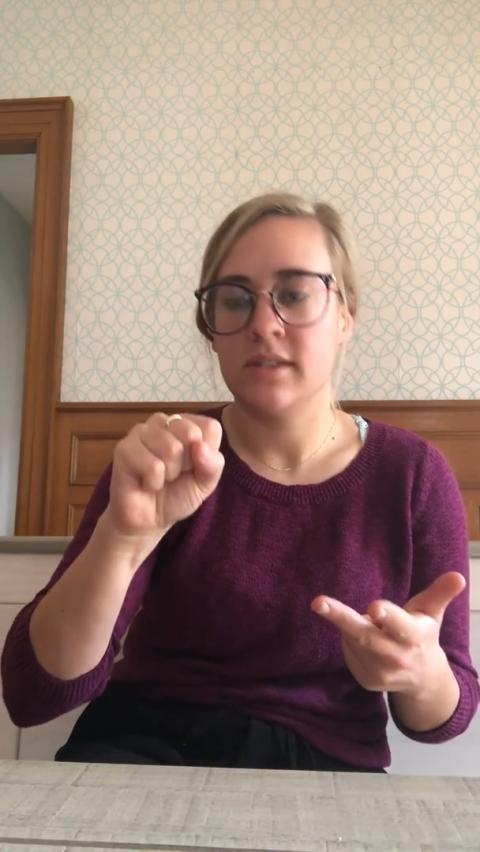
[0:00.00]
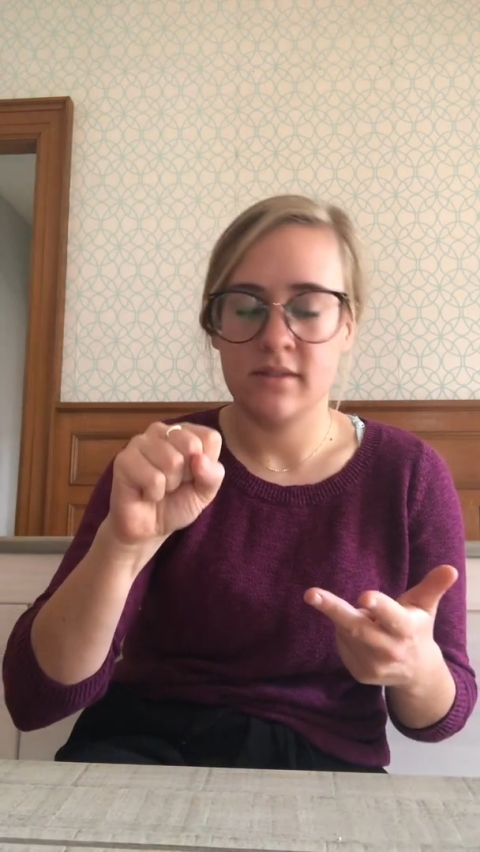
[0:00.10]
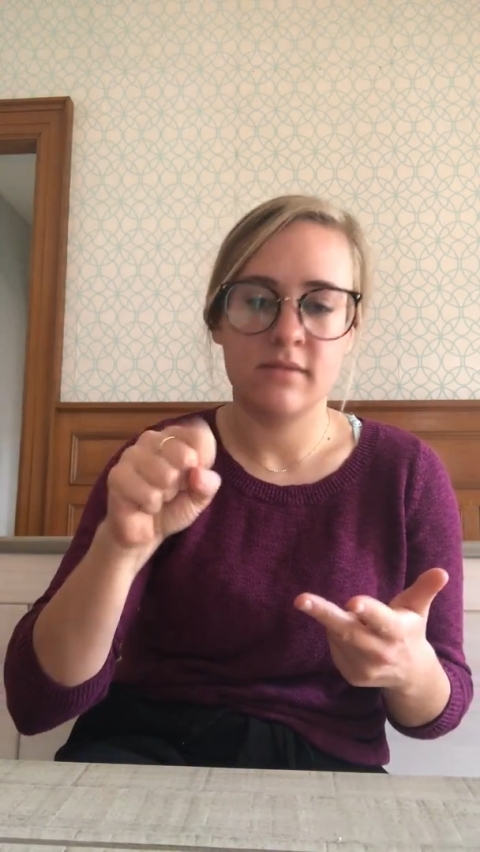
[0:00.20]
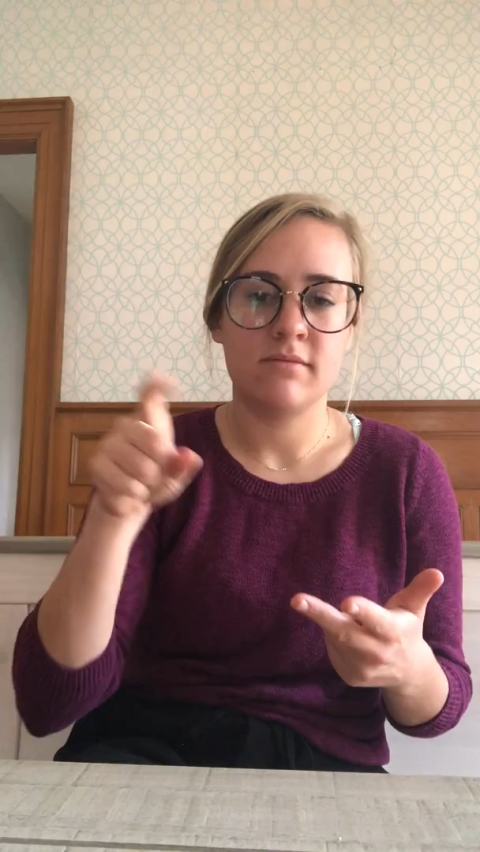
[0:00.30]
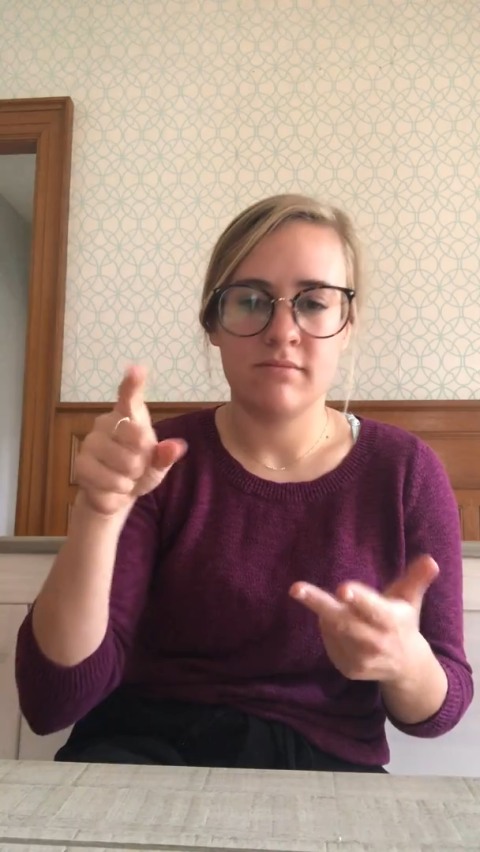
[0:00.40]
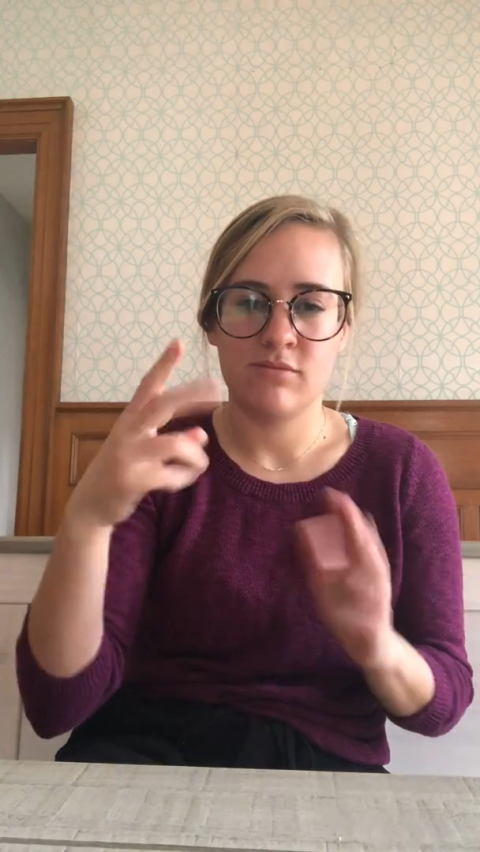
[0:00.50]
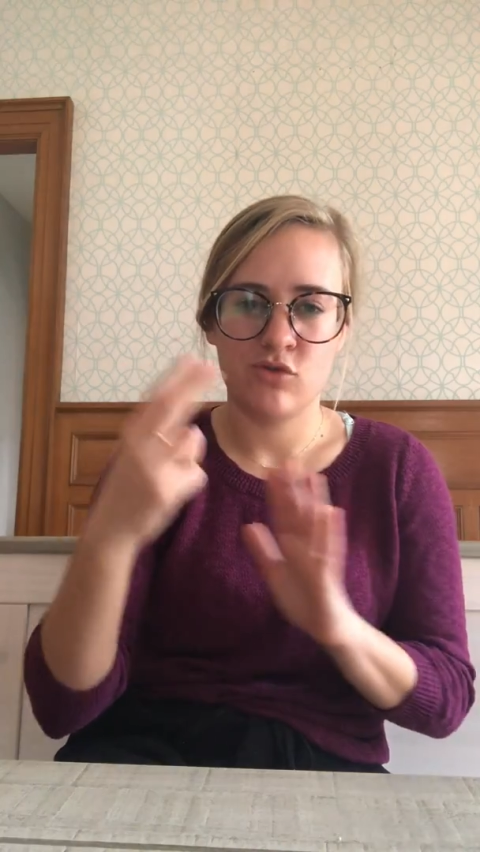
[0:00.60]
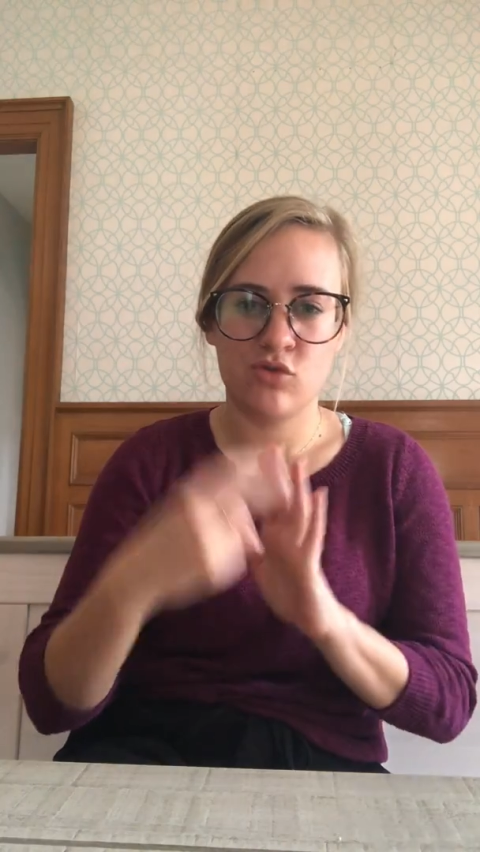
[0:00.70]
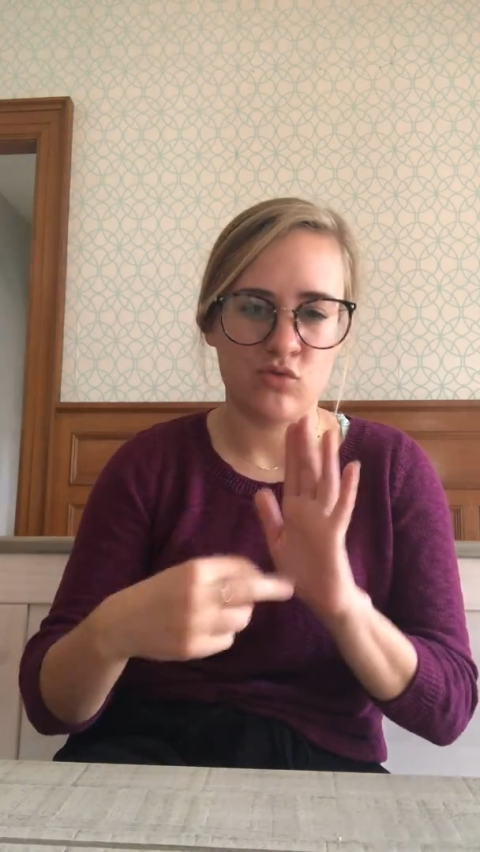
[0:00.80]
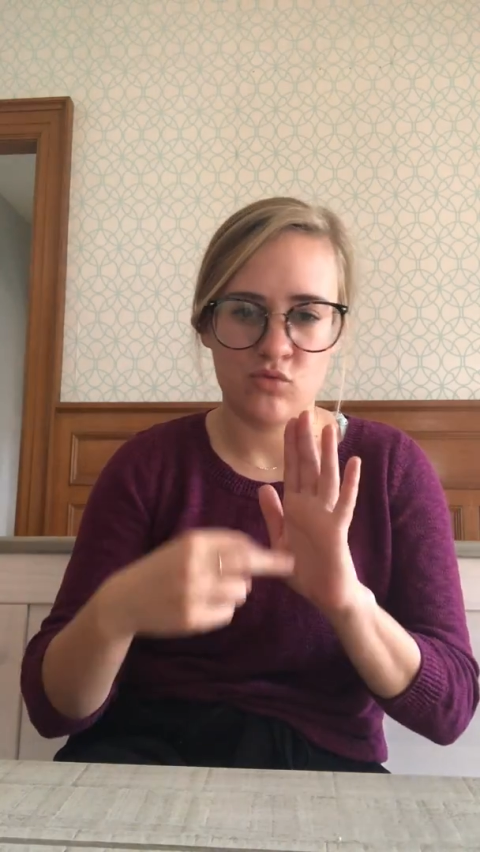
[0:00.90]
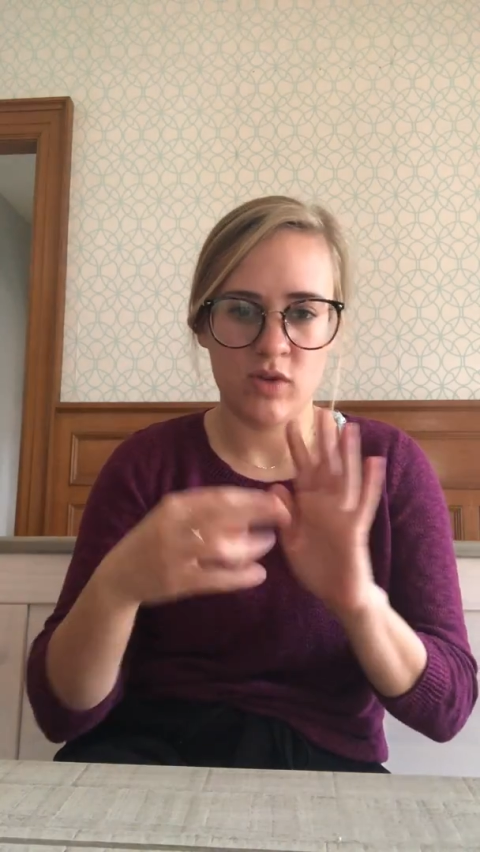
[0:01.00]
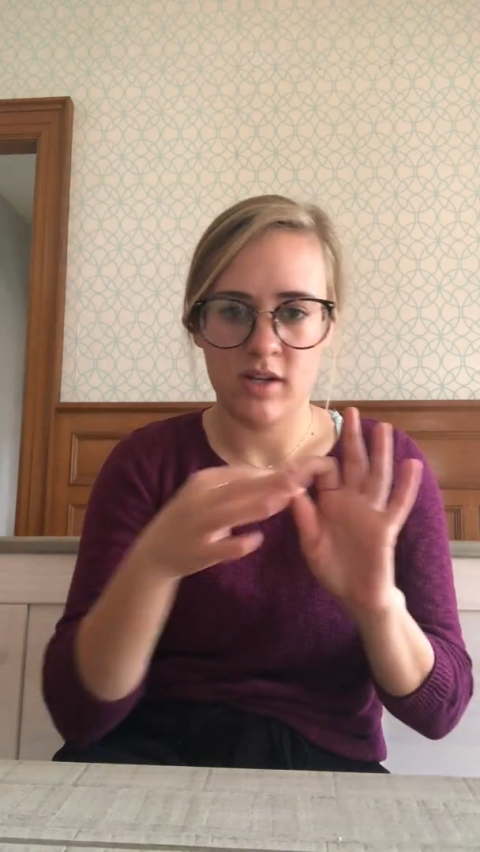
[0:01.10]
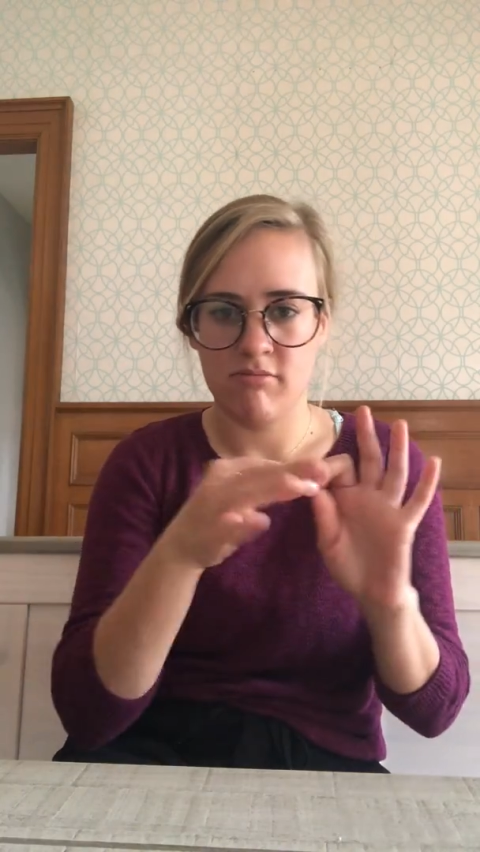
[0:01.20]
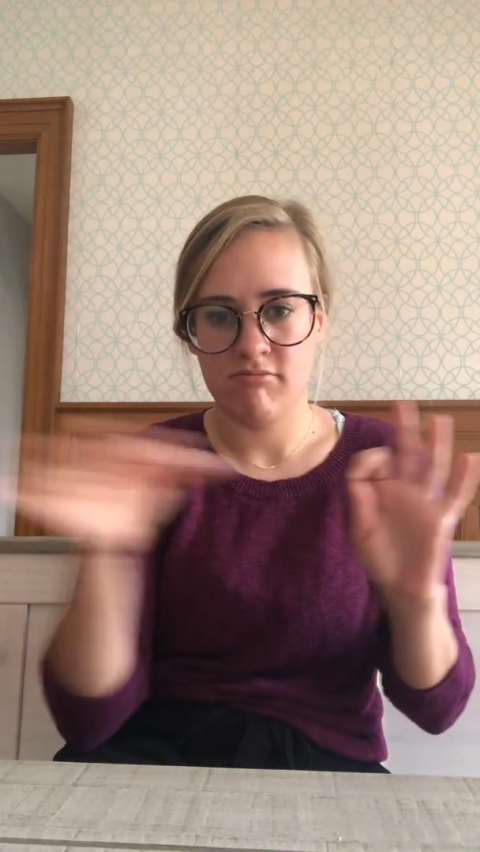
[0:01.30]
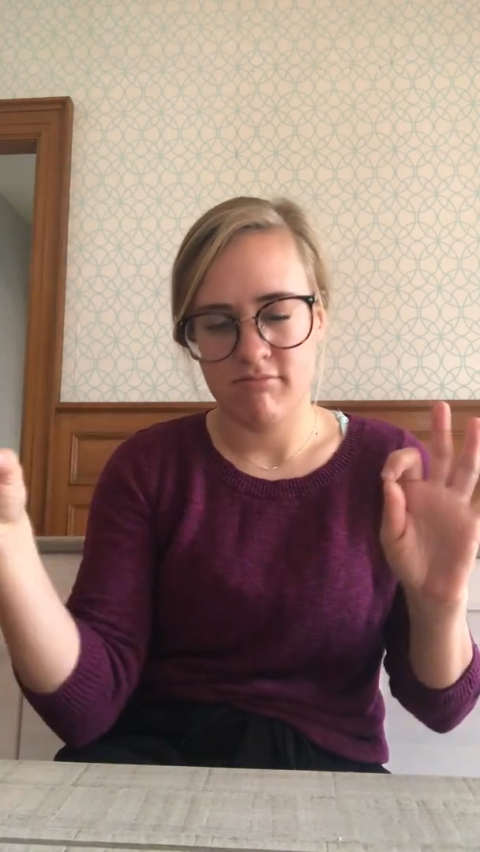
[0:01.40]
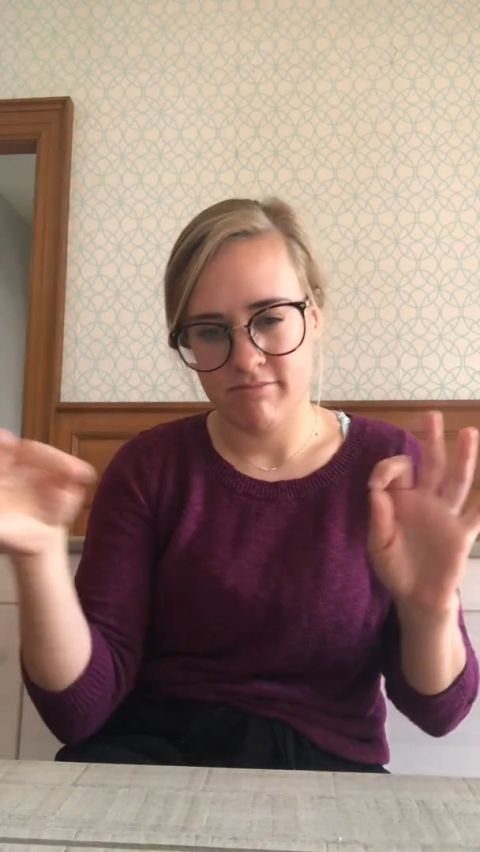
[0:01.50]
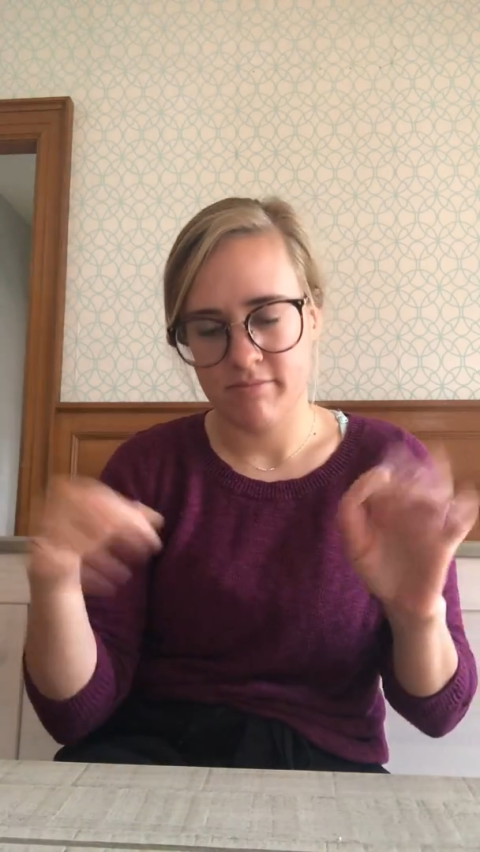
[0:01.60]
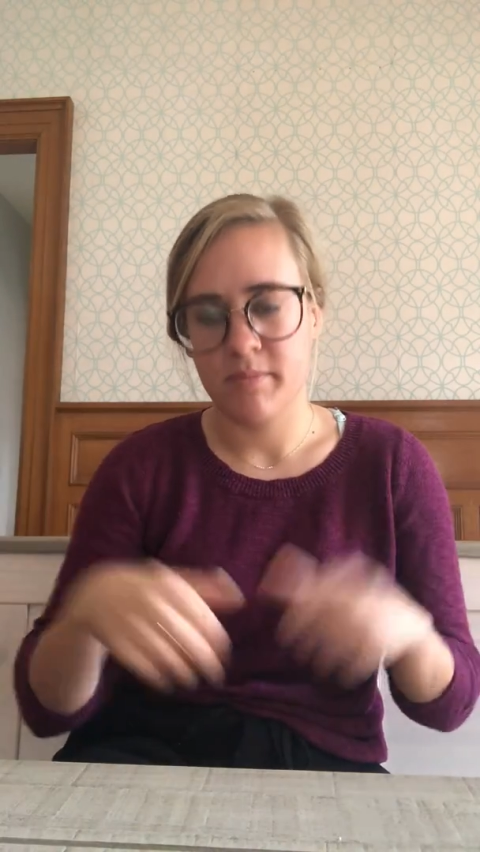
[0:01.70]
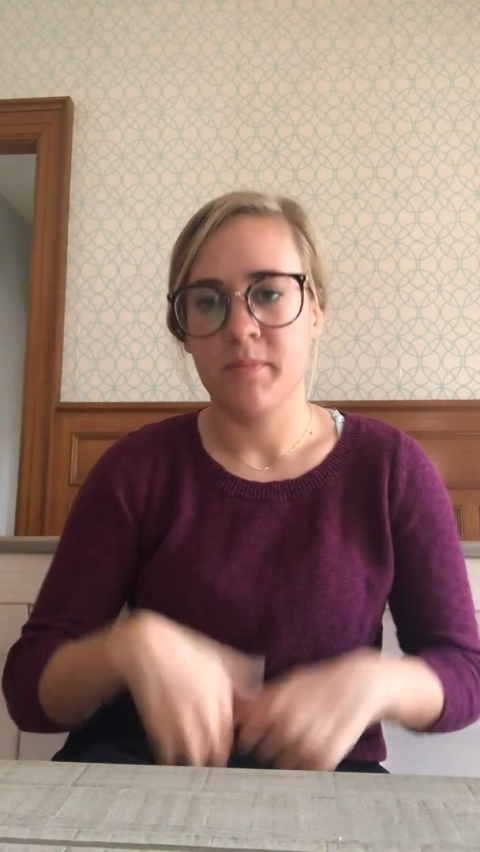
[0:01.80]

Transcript: Now, some syndromes will have Robin